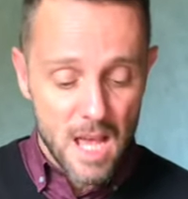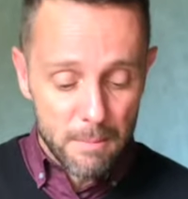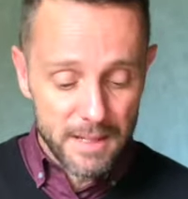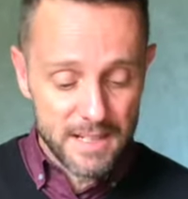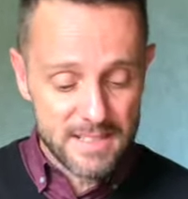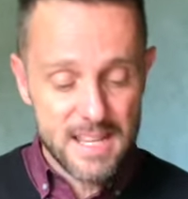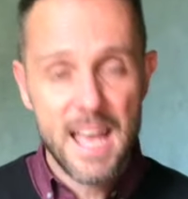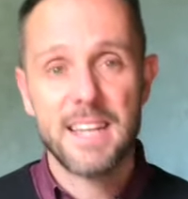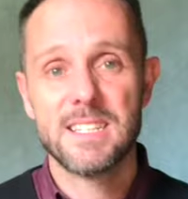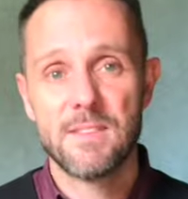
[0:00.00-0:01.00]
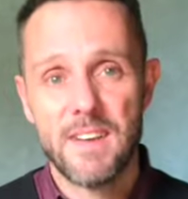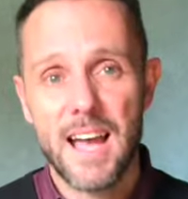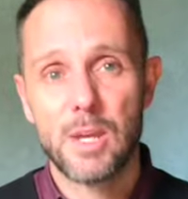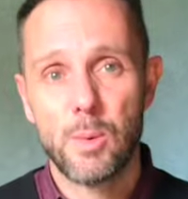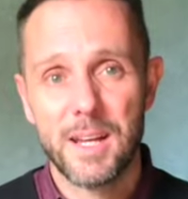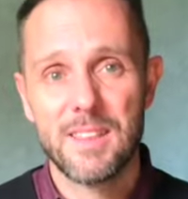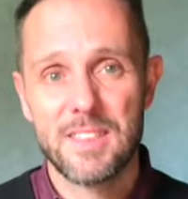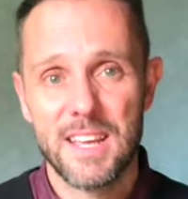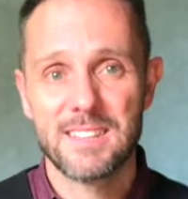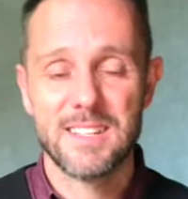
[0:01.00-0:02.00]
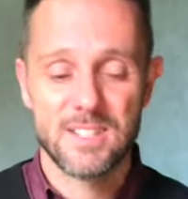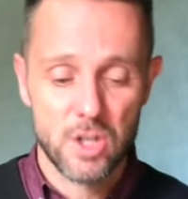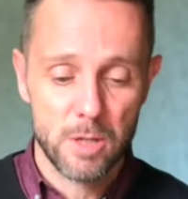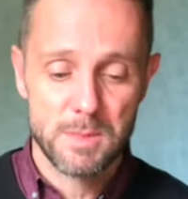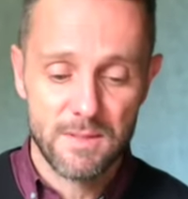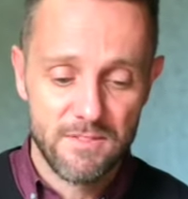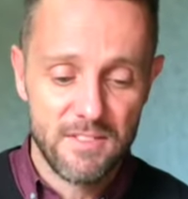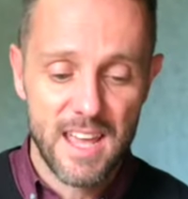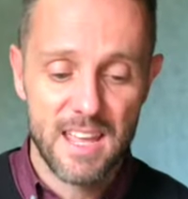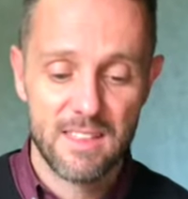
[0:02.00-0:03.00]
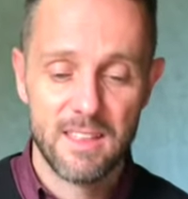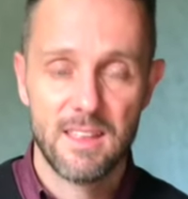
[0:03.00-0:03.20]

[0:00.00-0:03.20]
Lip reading: but instead is evaluating things in terms of faith.